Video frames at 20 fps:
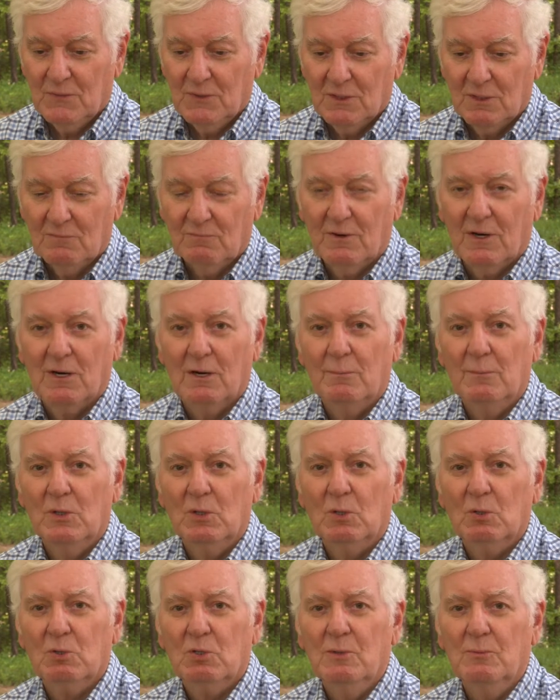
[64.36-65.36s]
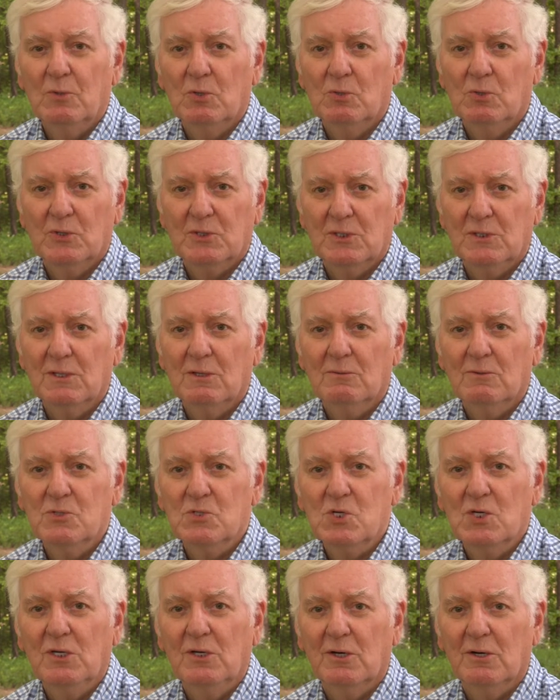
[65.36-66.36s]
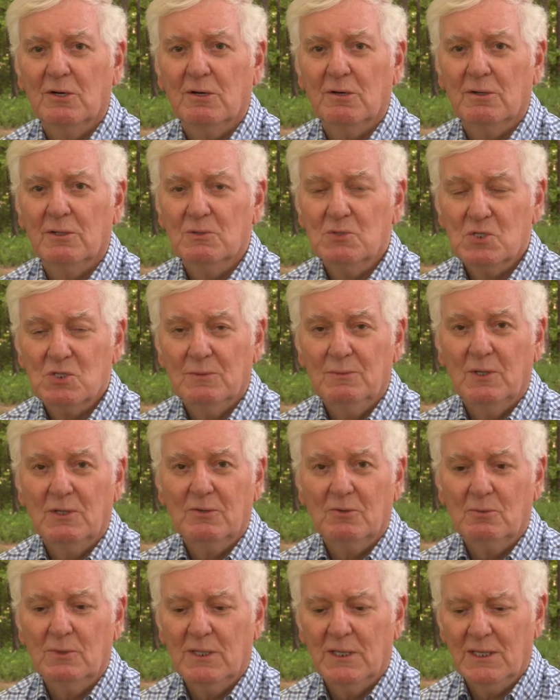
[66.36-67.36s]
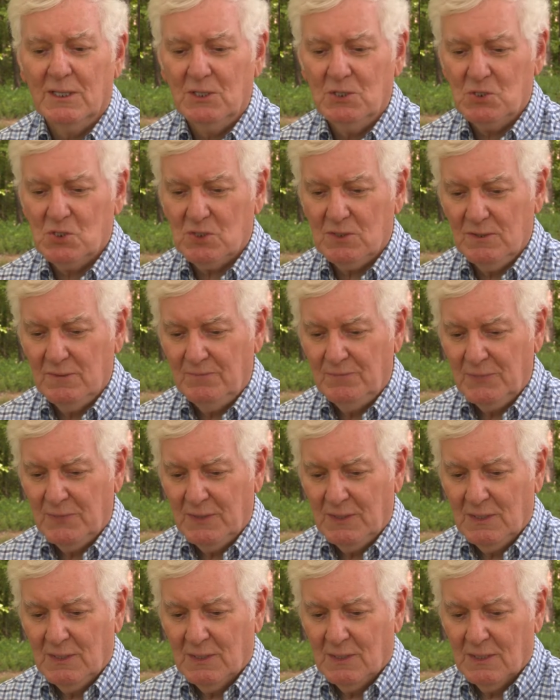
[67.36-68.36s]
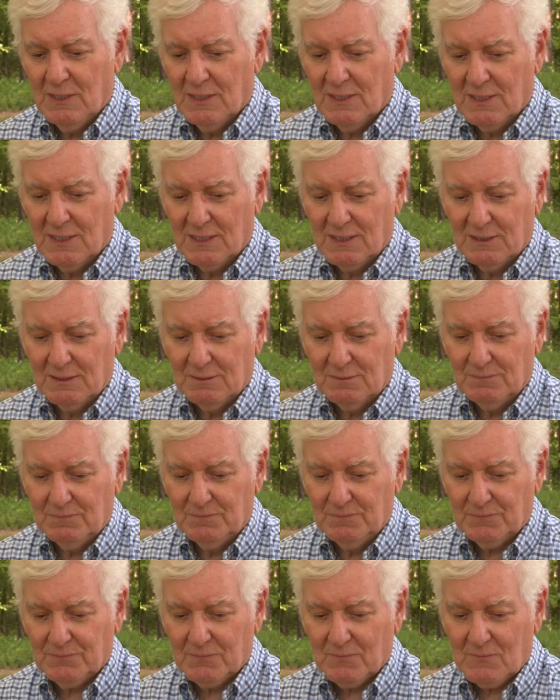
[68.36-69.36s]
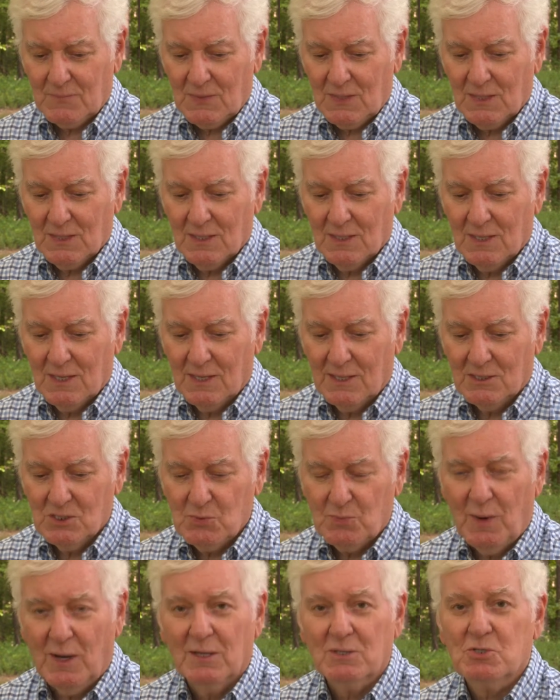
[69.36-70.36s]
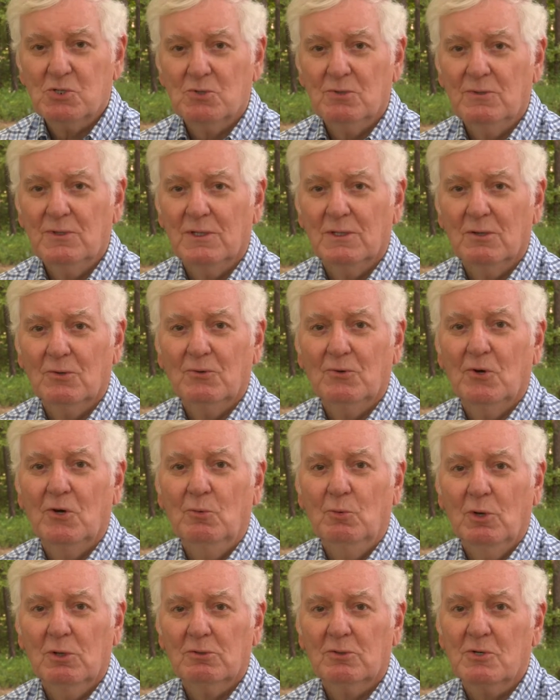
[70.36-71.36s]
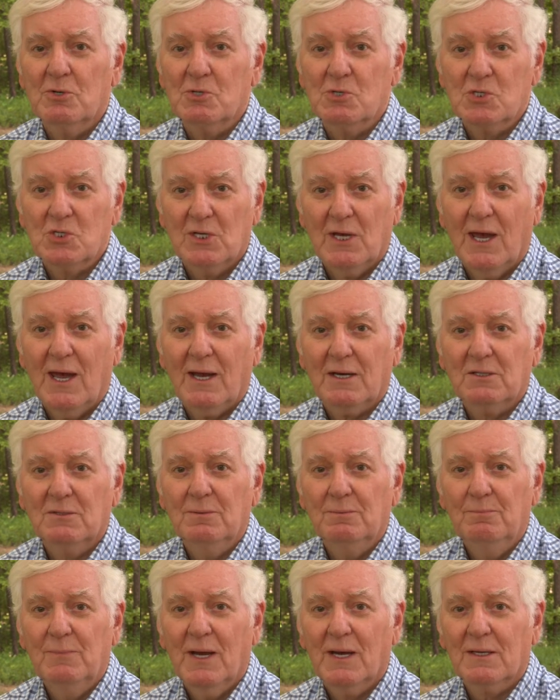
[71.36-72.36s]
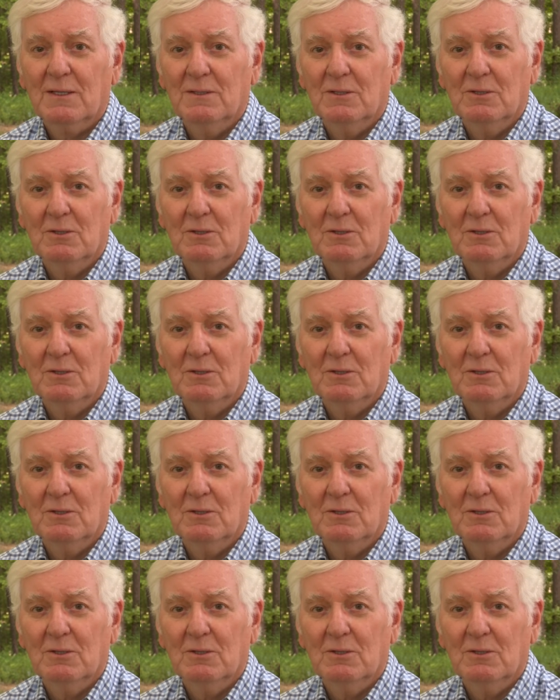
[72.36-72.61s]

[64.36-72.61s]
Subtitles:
environmental community that was here in some other ways, I sponsored the Illinois Wilderness Act back in the